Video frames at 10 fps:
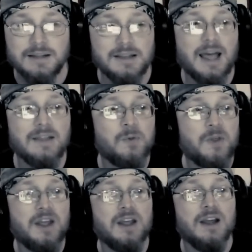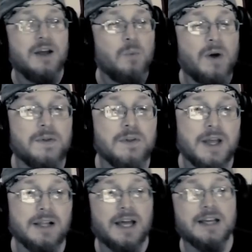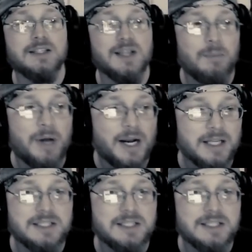That thing, whether they like somebody,